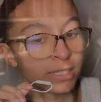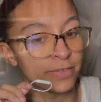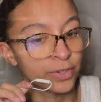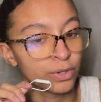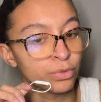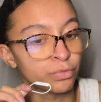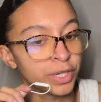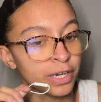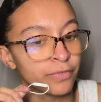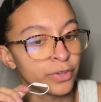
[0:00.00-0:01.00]
difficult
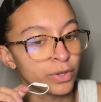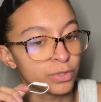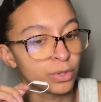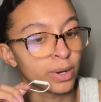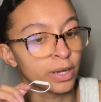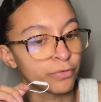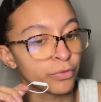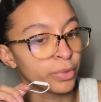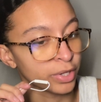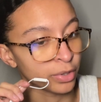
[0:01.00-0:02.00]
read for those who are
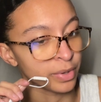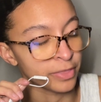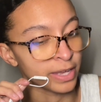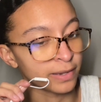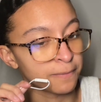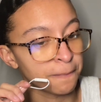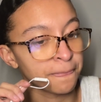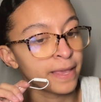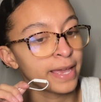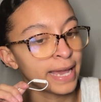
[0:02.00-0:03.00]
unfamiliar with it,
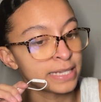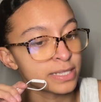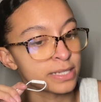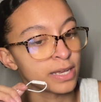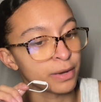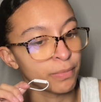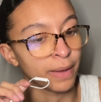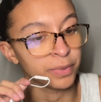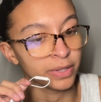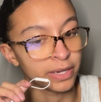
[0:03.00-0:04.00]
hence its
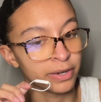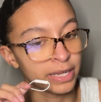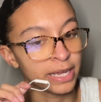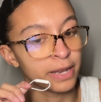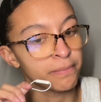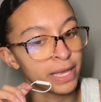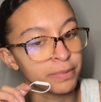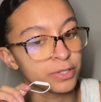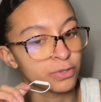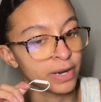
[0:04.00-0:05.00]
unpopularity and
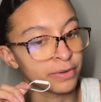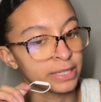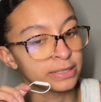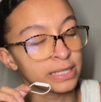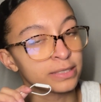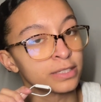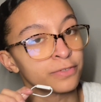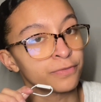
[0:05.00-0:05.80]
maybe surrounding senses of